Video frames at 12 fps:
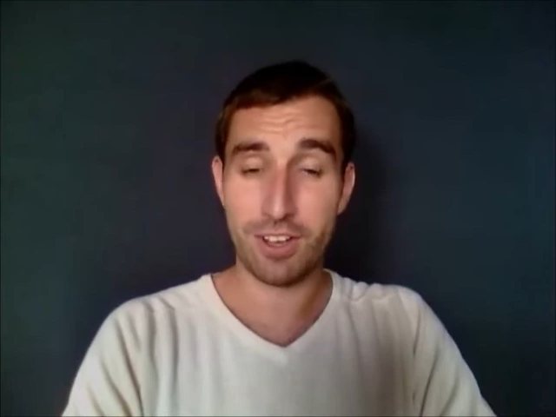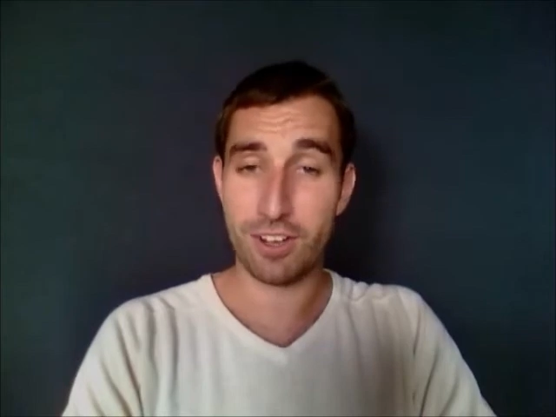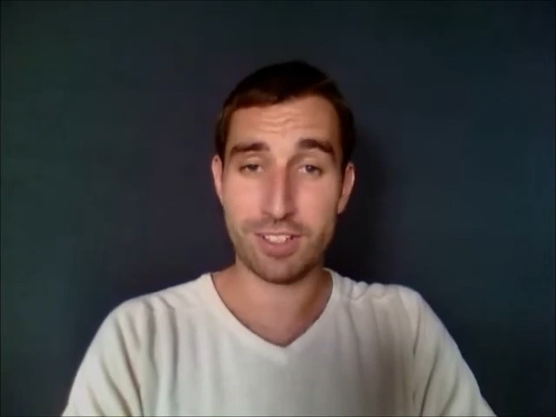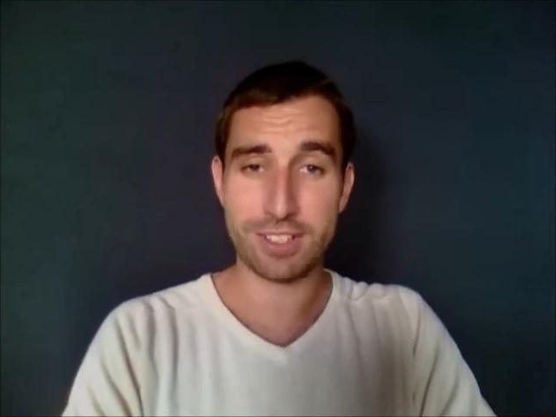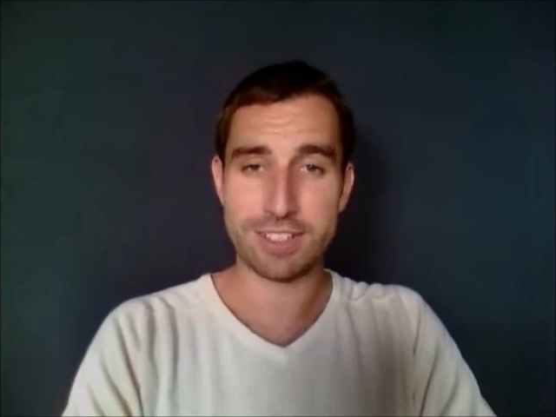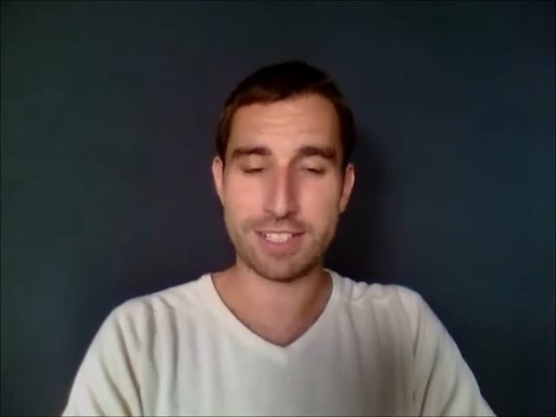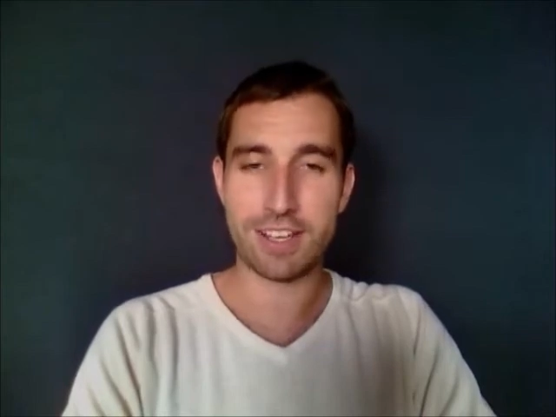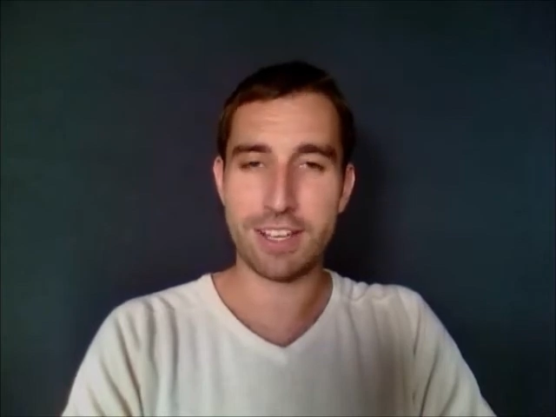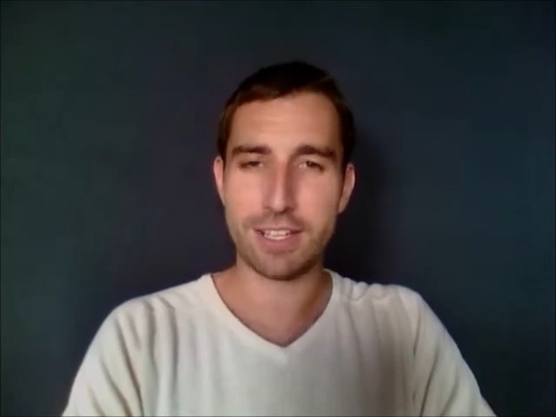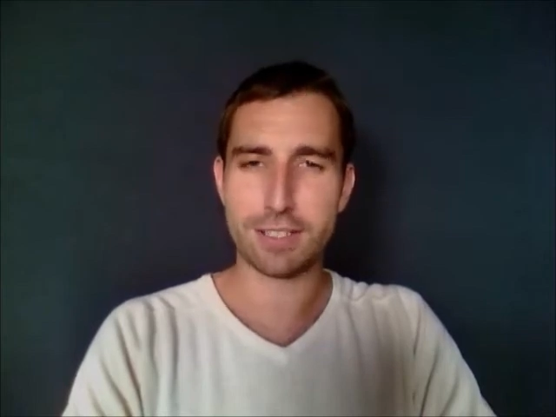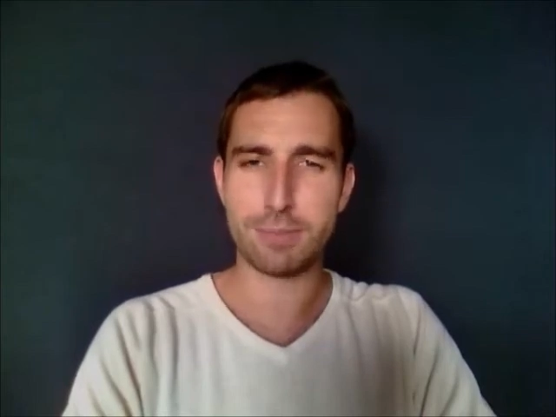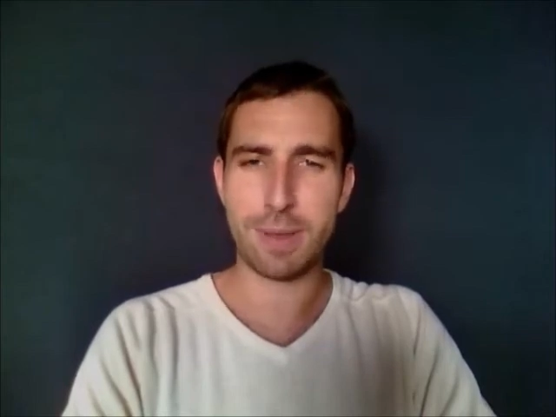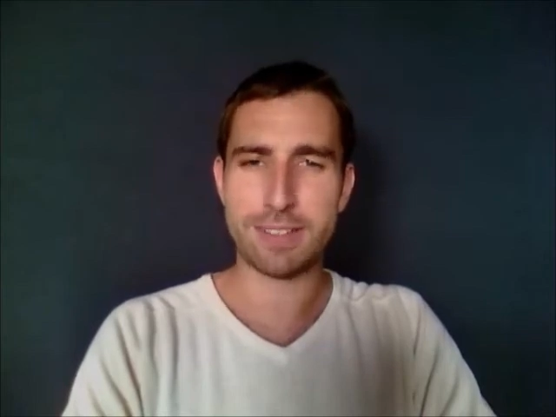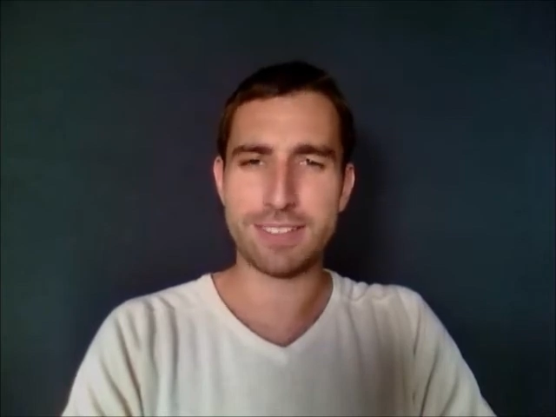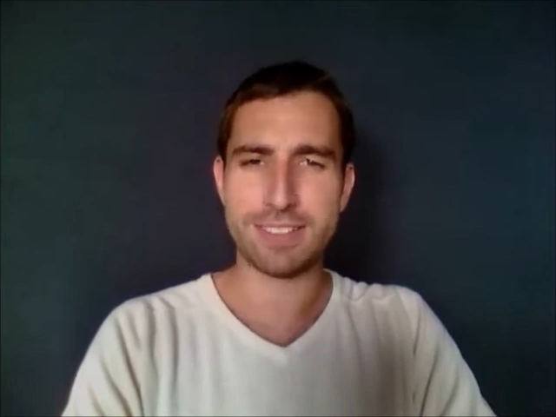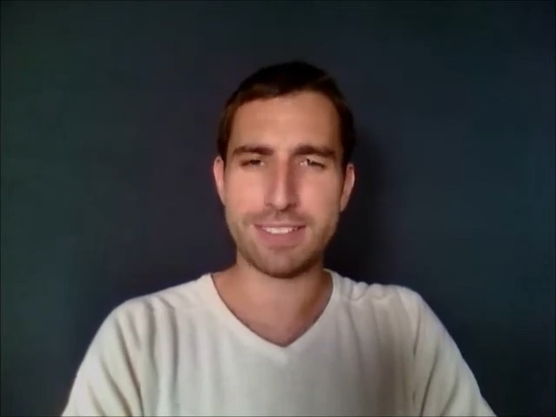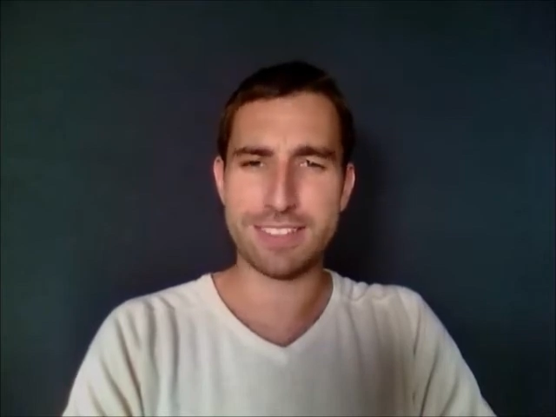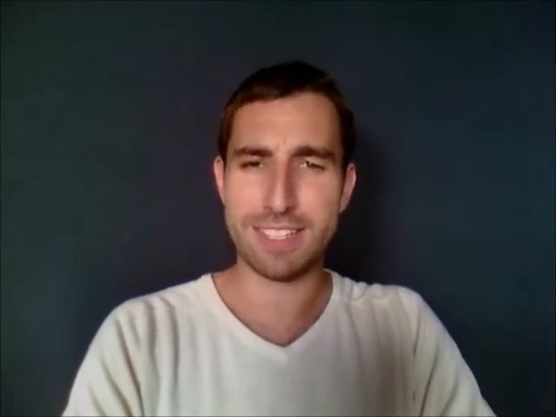Honestly, I
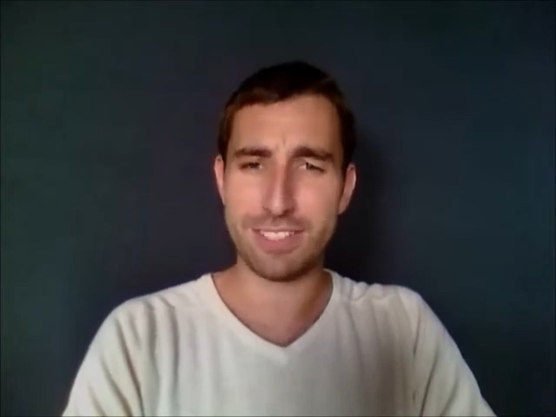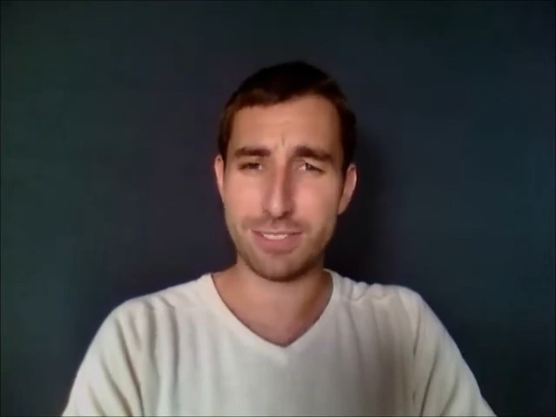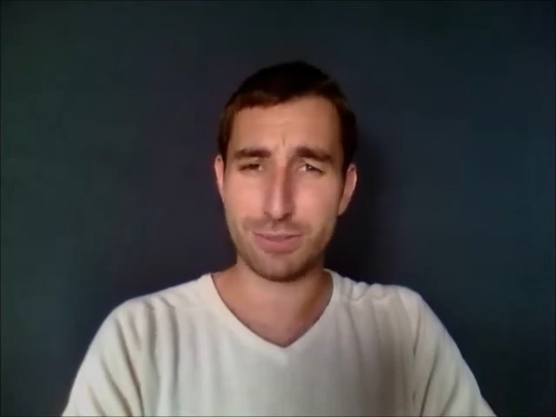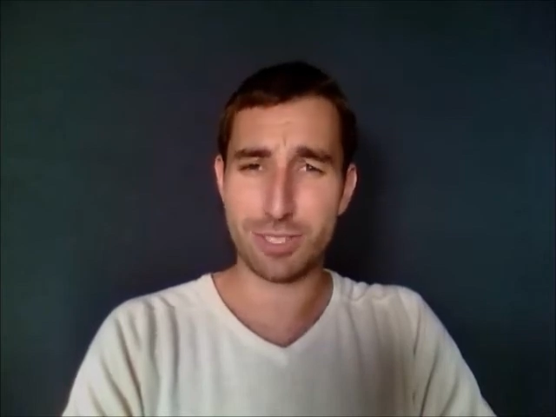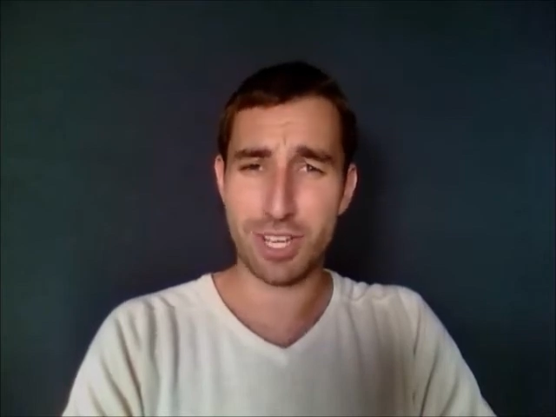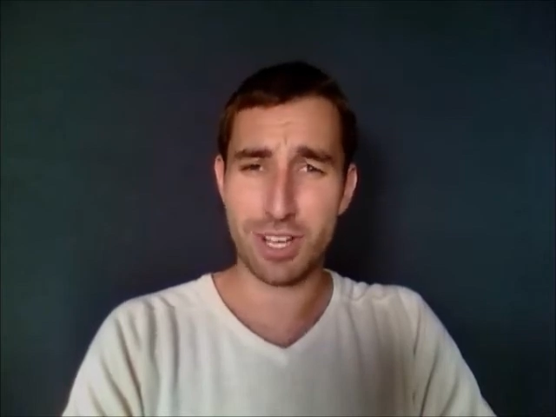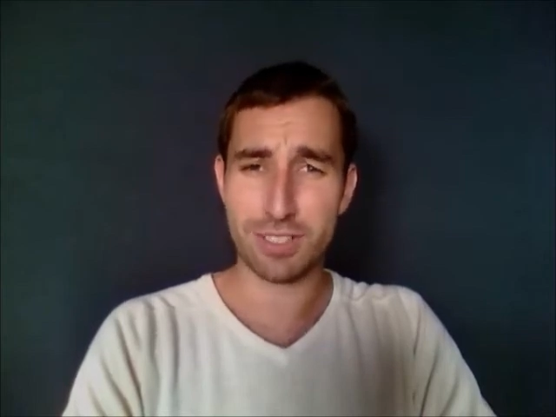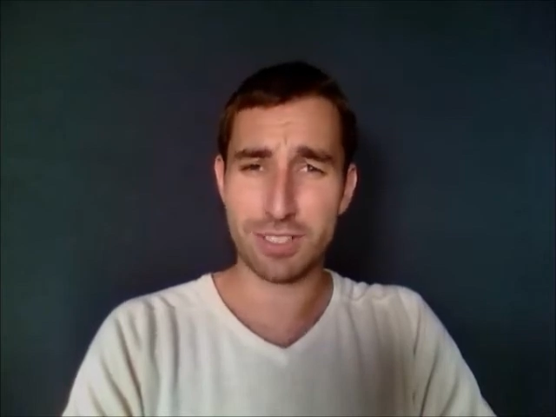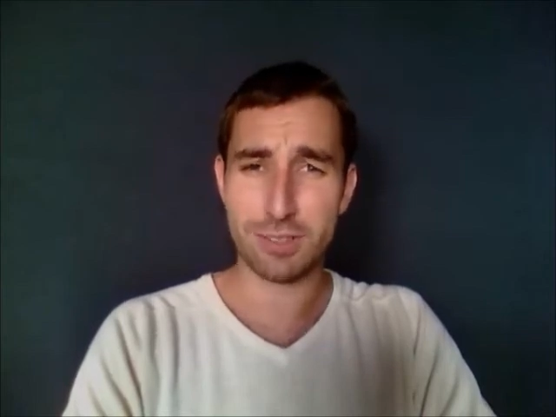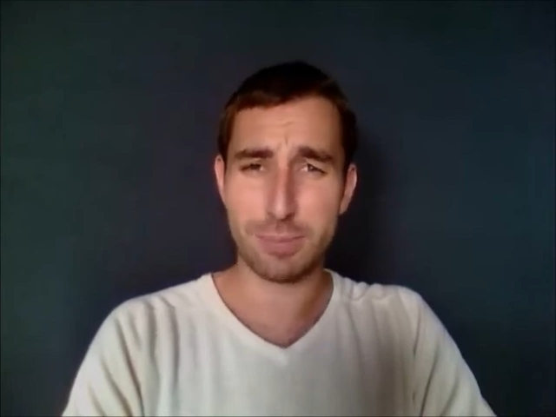expected additional charges,